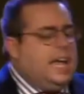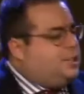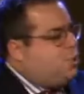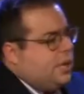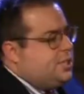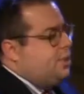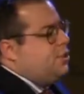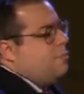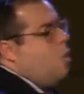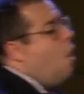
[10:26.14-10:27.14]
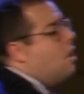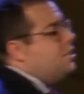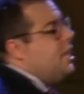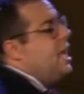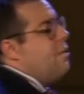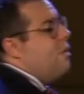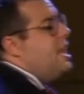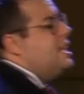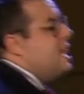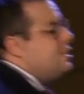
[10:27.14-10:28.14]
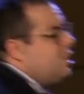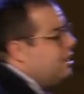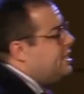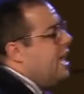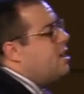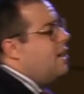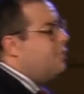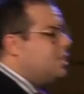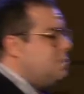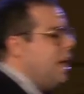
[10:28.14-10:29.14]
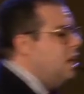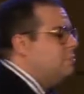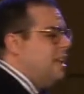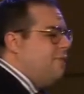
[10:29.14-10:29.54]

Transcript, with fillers: twisted some cords together. He didn't necessarily take off his belt, but he